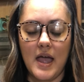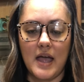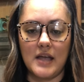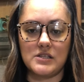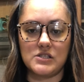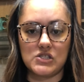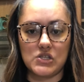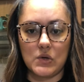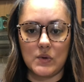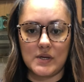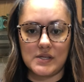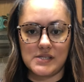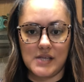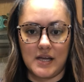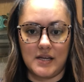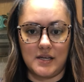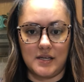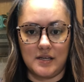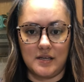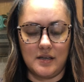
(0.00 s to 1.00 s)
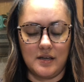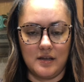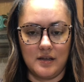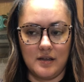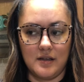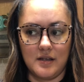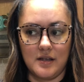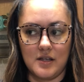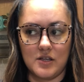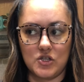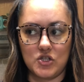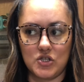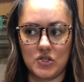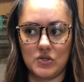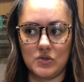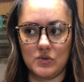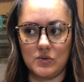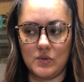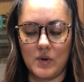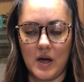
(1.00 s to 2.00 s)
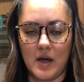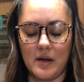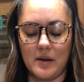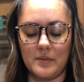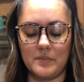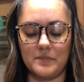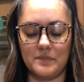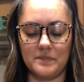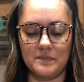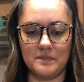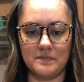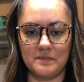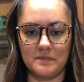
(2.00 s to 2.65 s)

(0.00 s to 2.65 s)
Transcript: and so excited to, um,